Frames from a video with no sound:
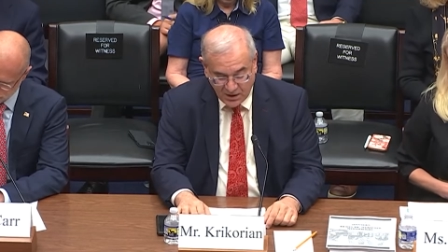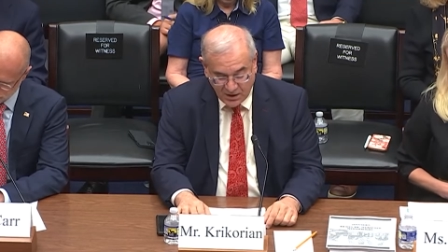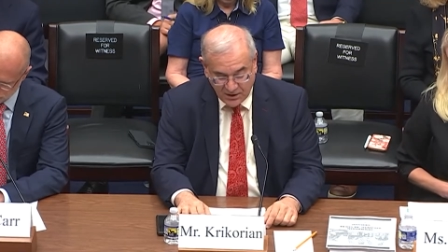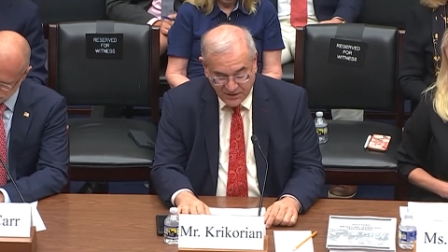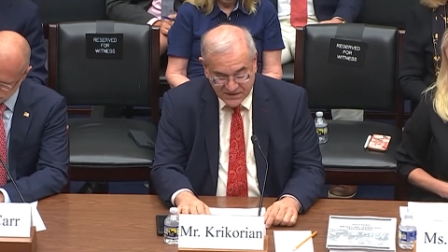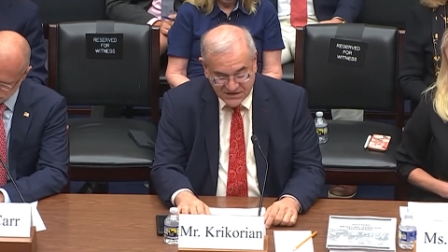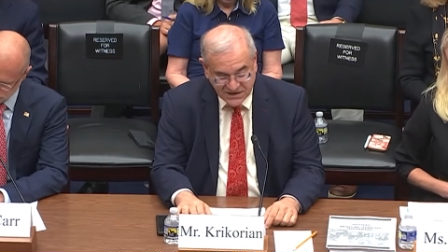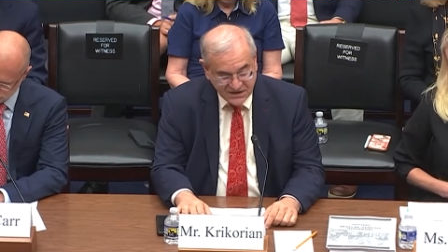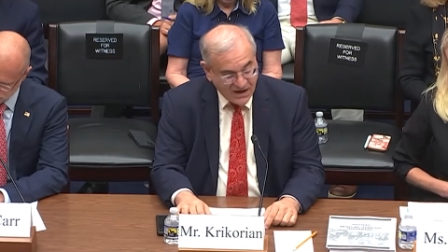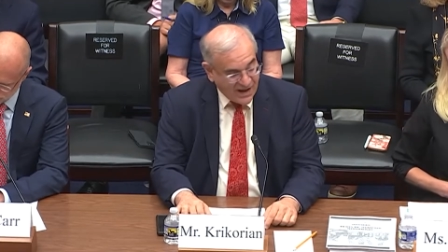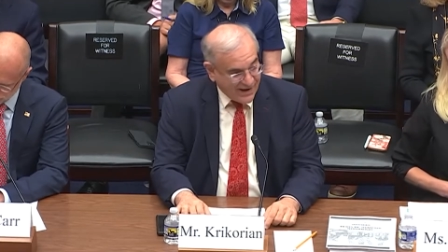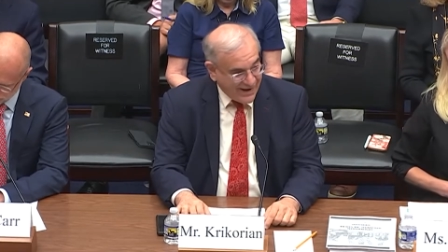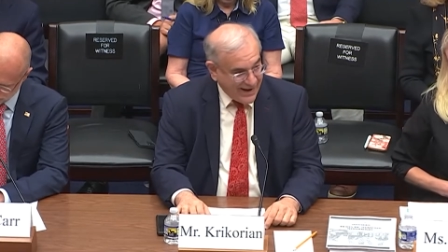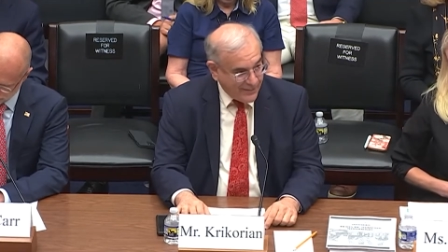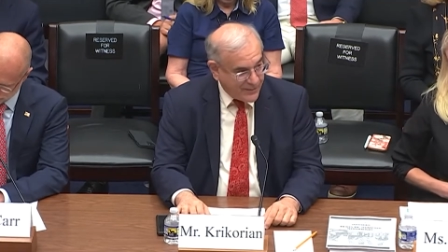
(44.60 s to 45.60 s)
This did not
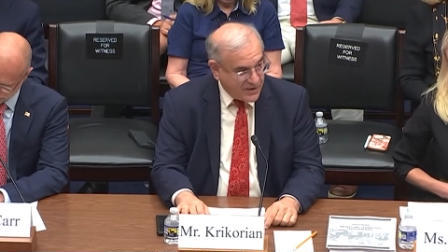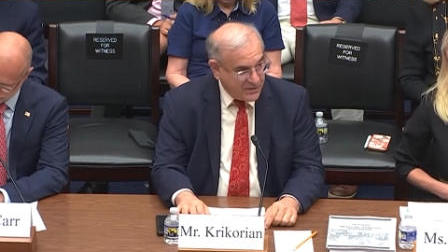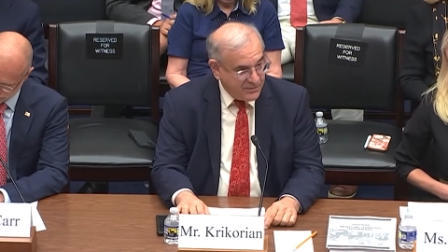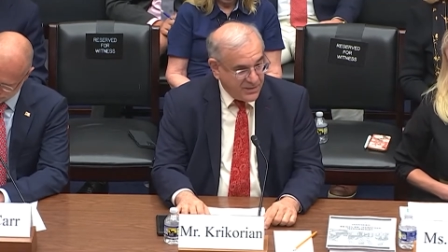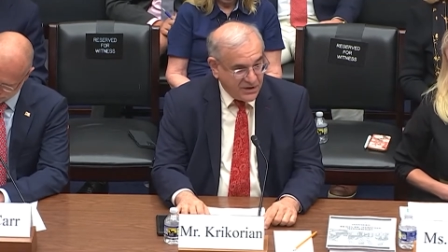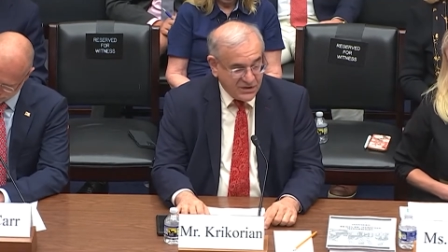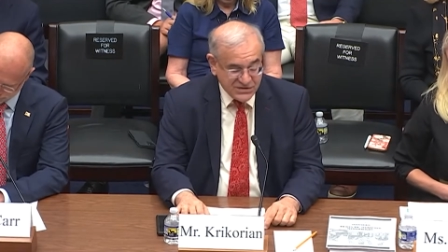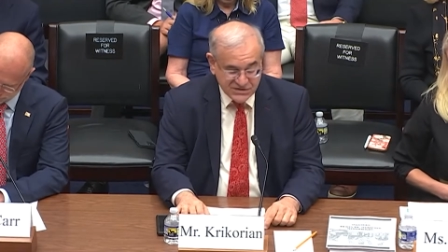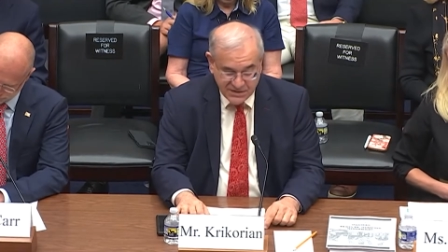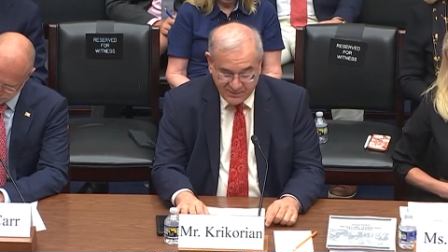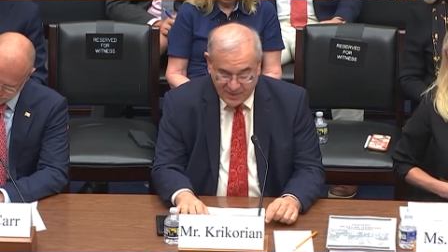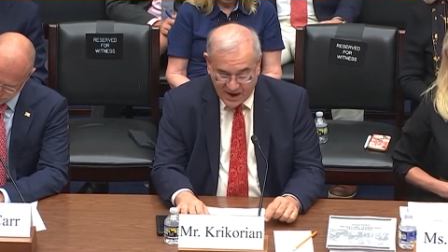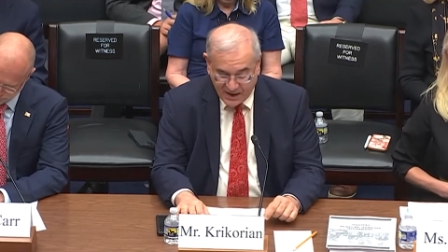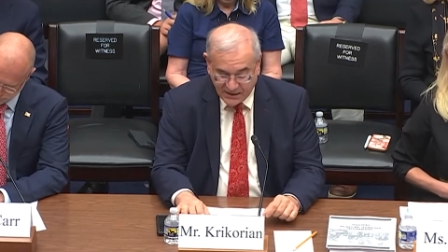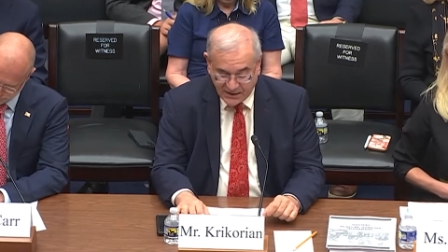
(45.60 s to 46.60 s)
happen because the
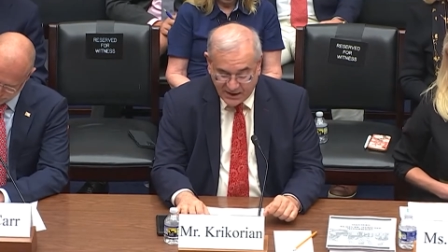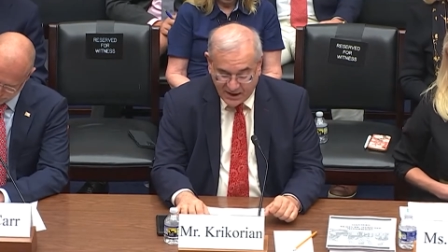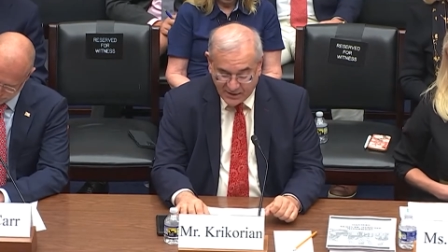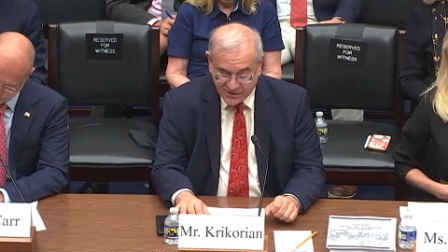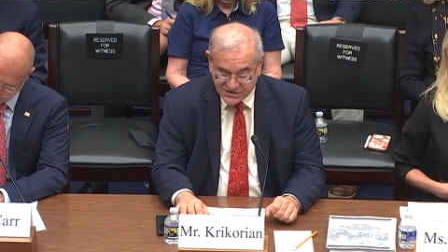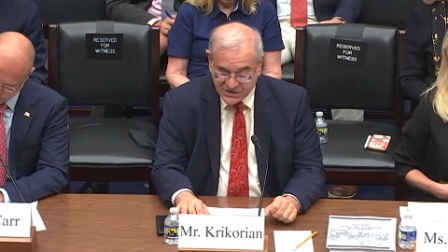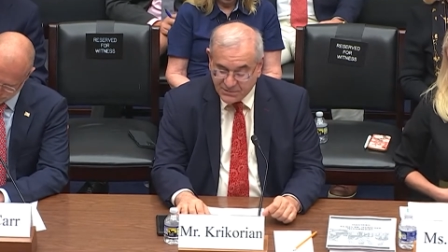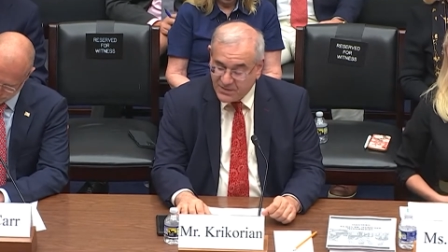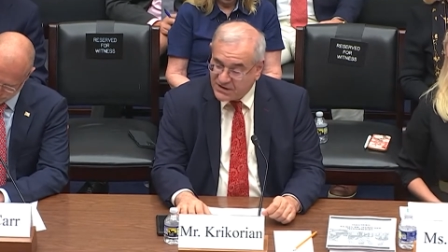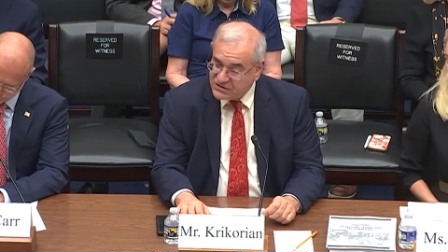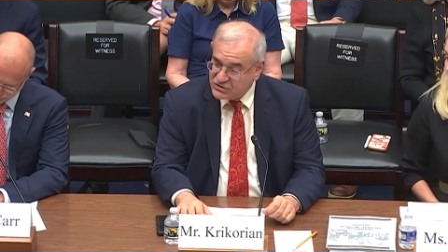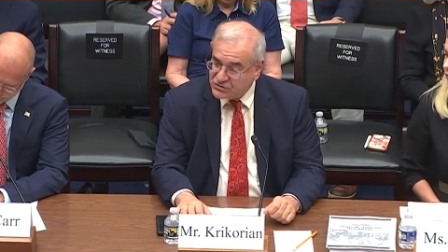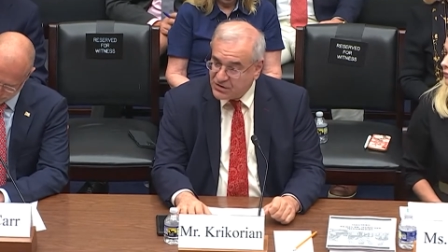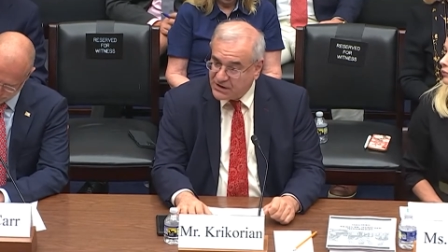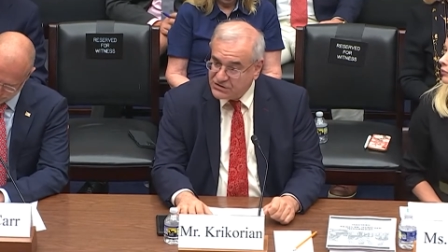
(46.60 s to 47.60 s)
Biden-Harris
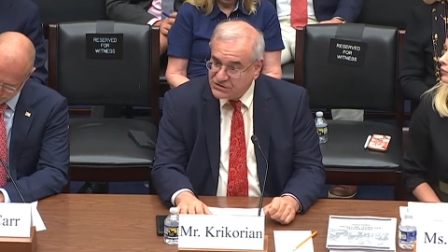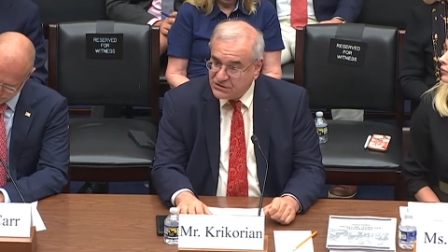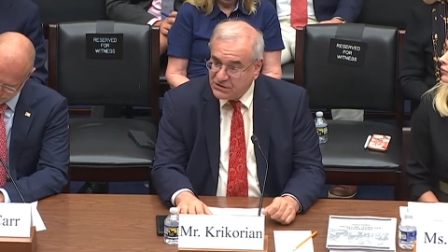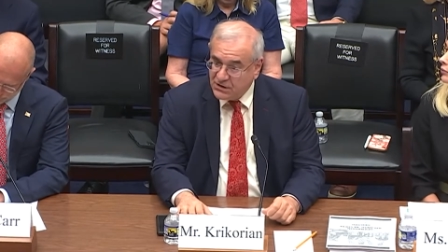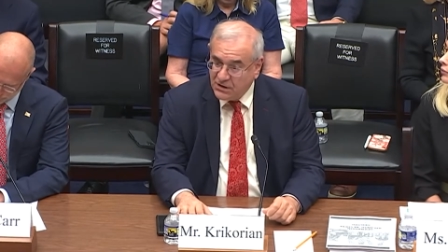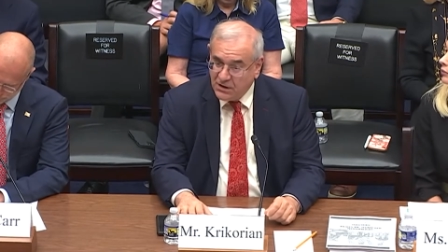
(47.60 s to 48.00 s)
administration